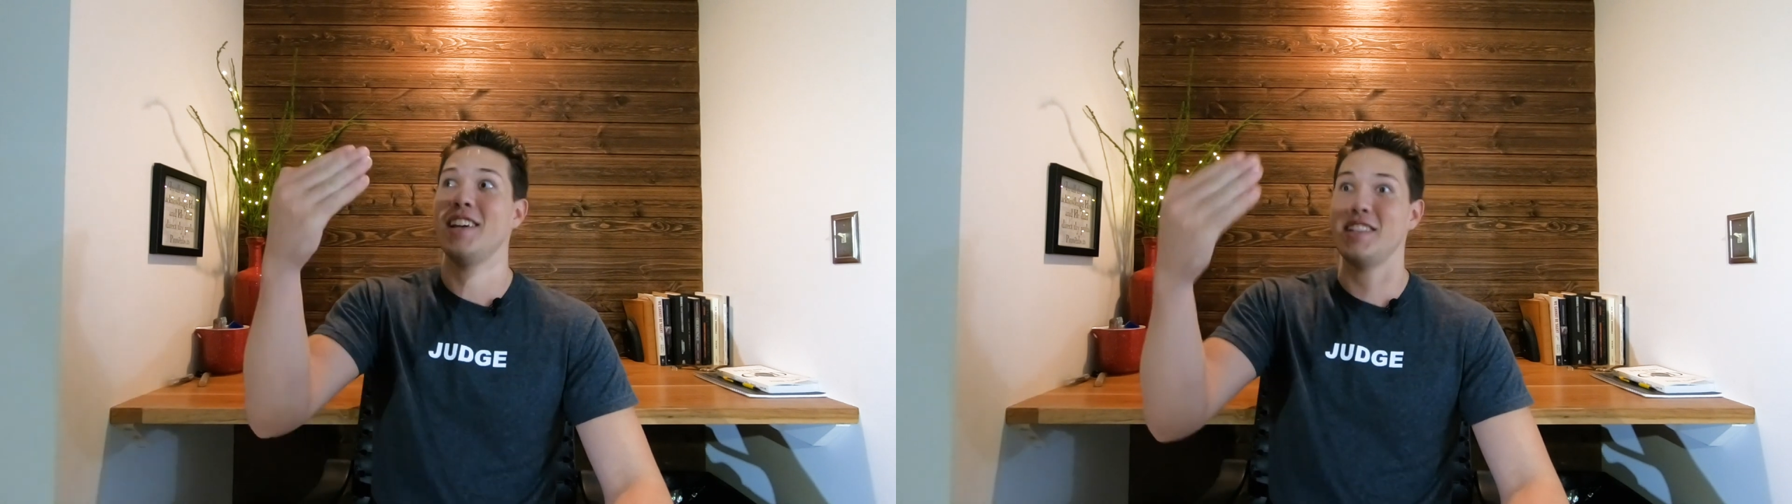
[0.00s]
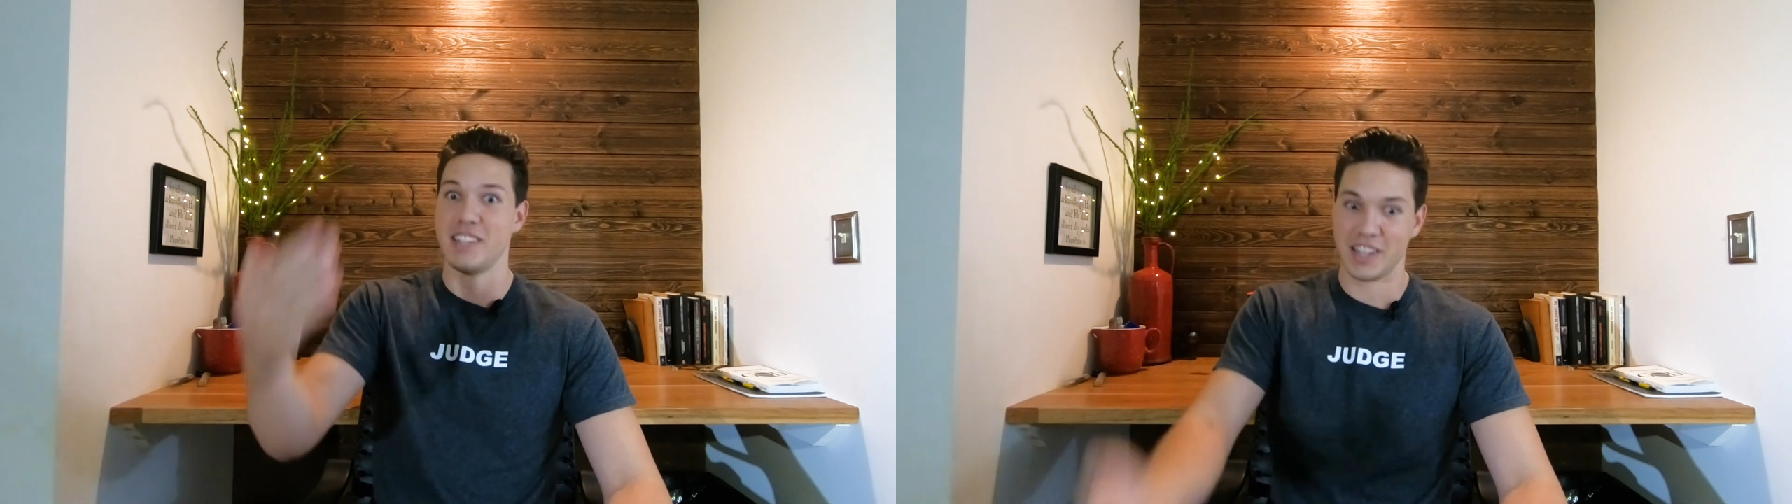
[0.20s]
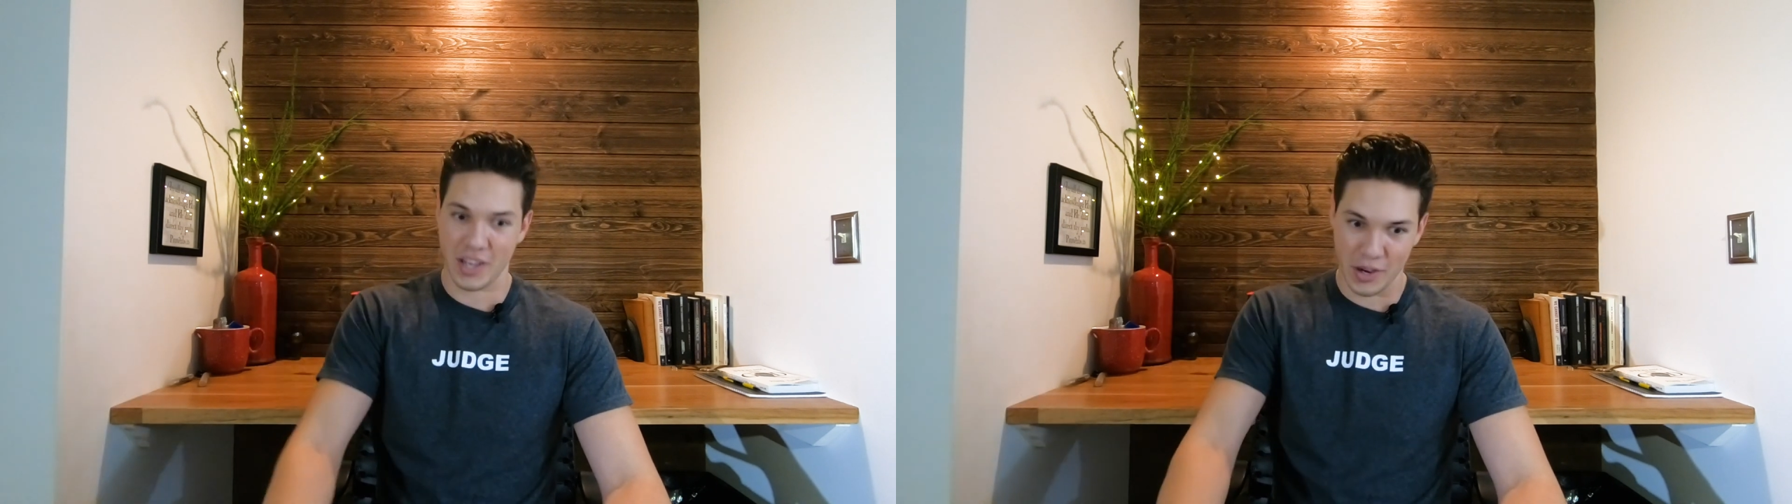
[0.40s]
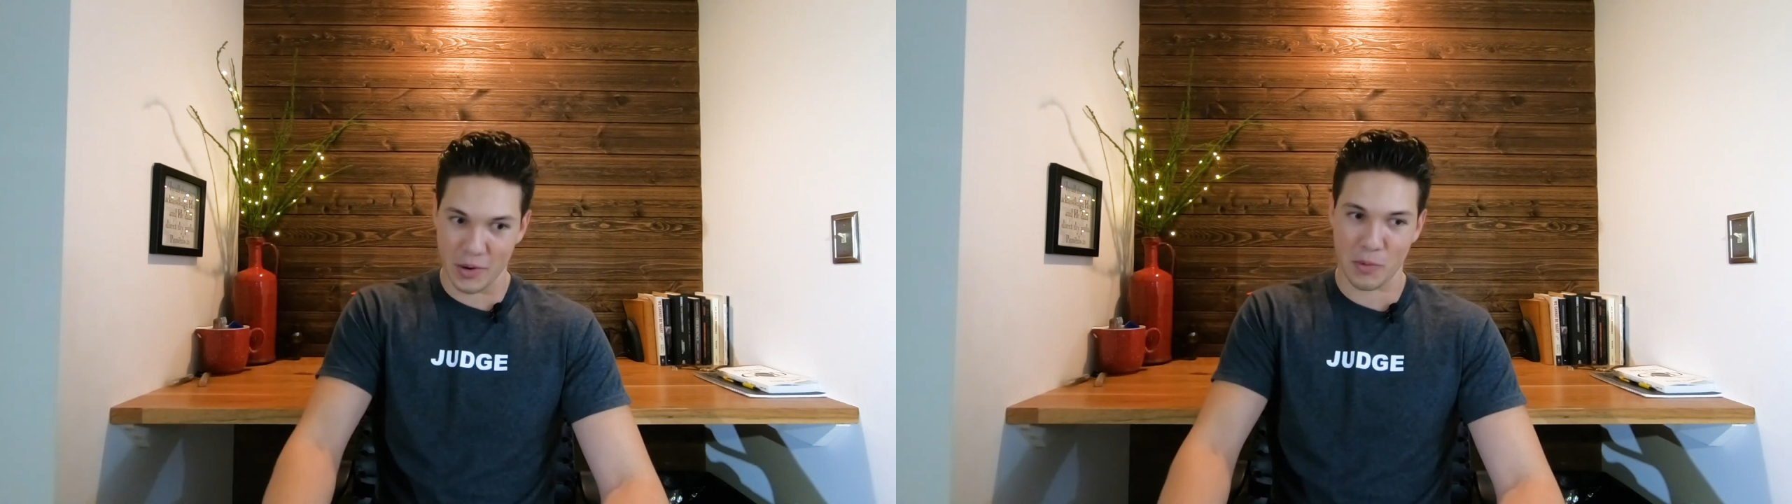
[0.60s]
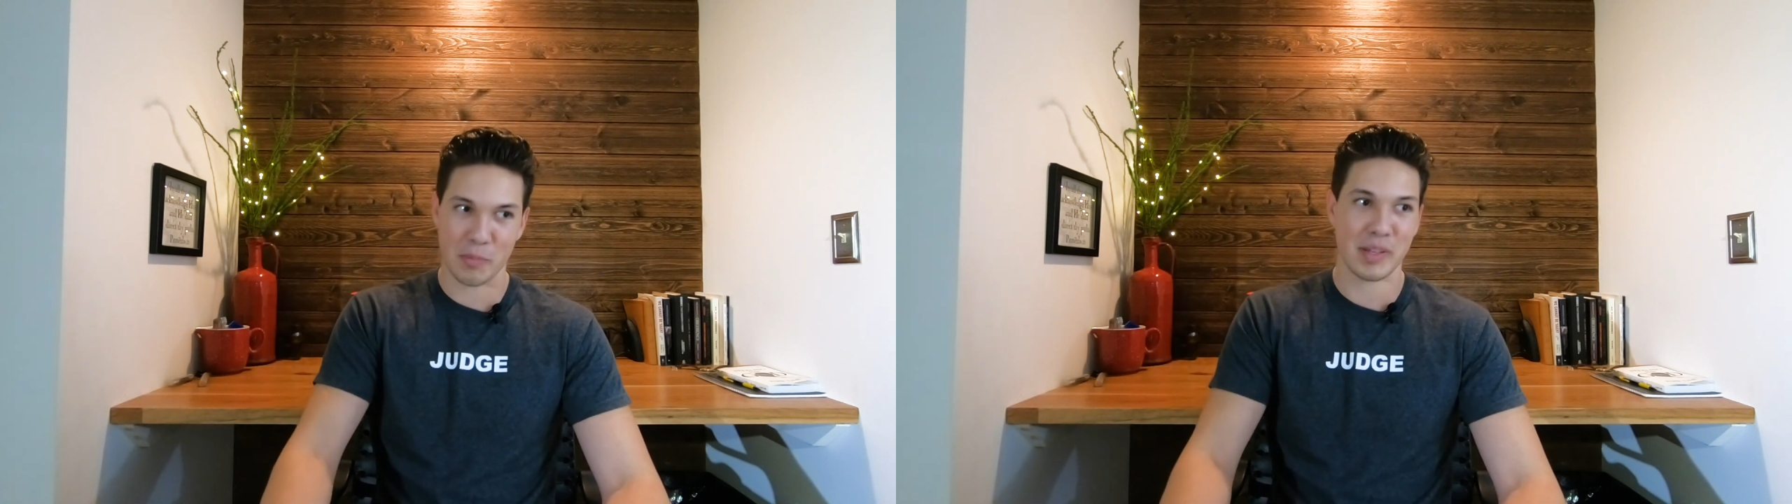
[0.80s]
to
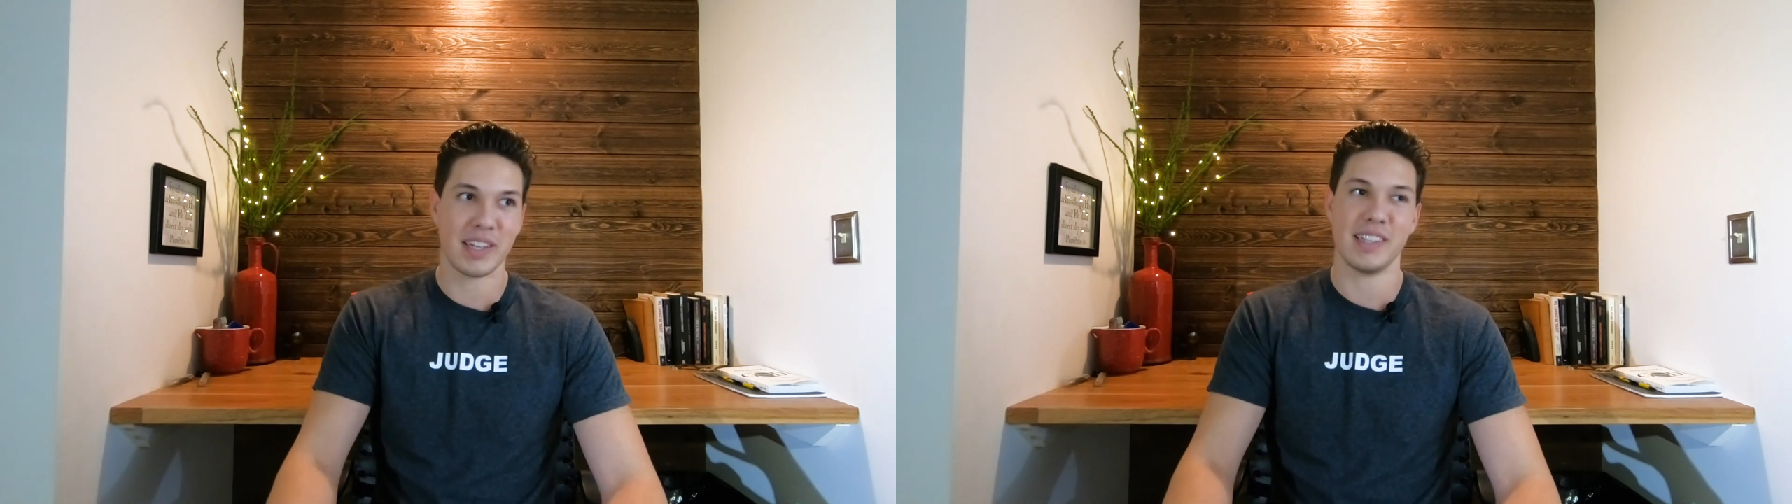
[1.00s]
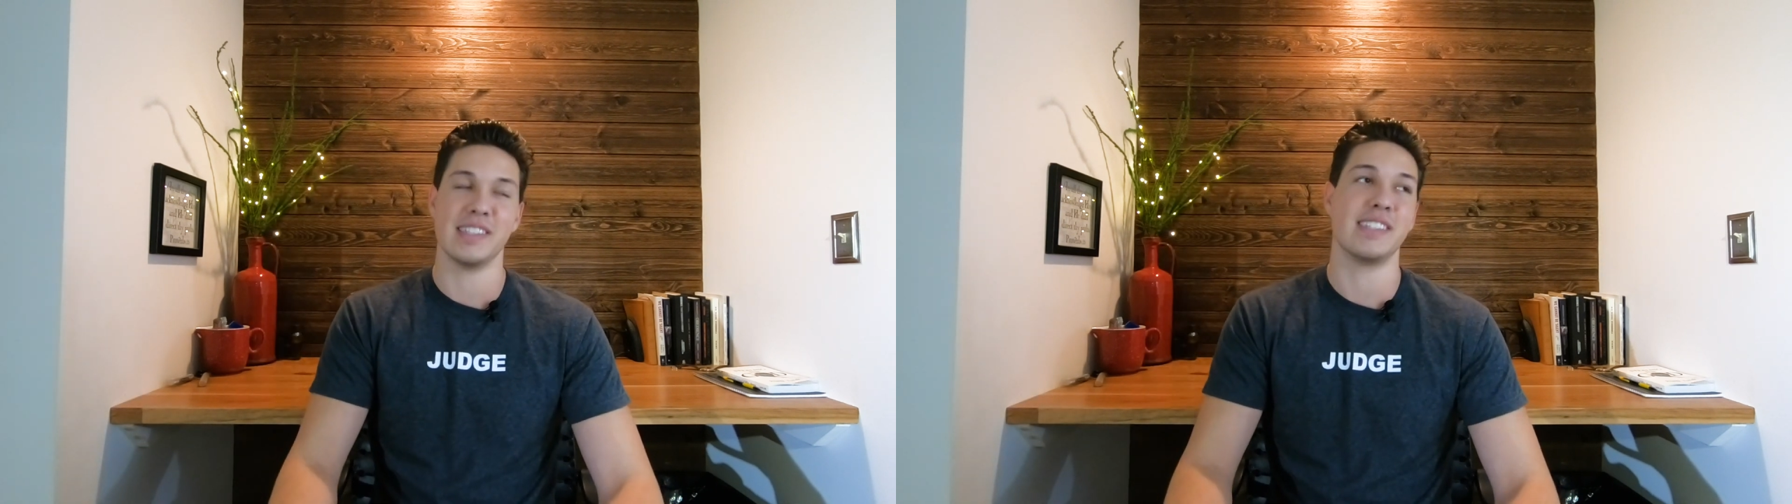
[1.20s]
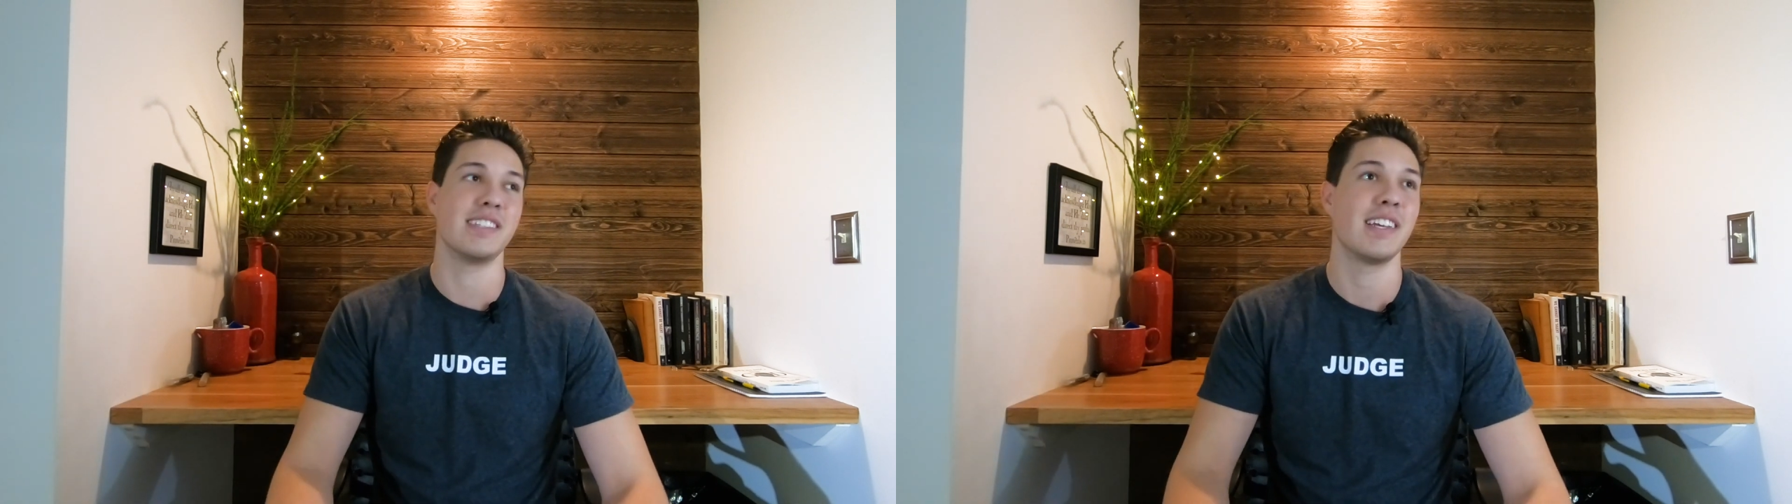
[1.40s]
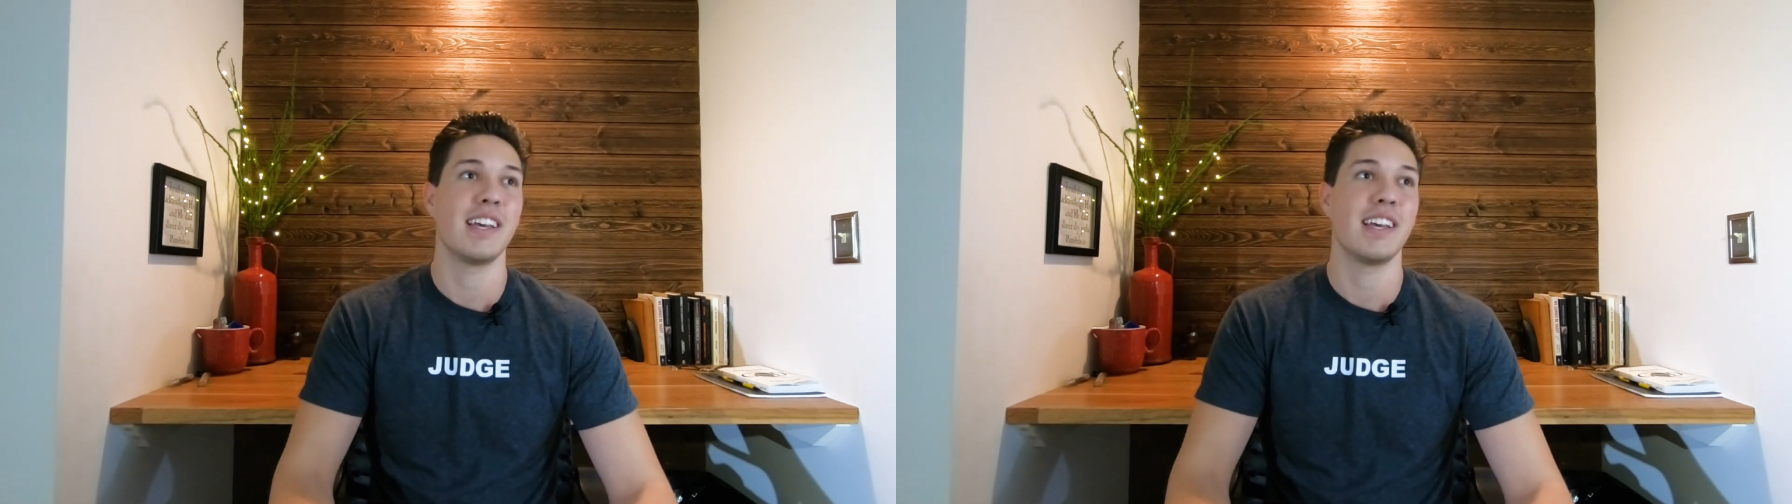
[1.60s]
go, because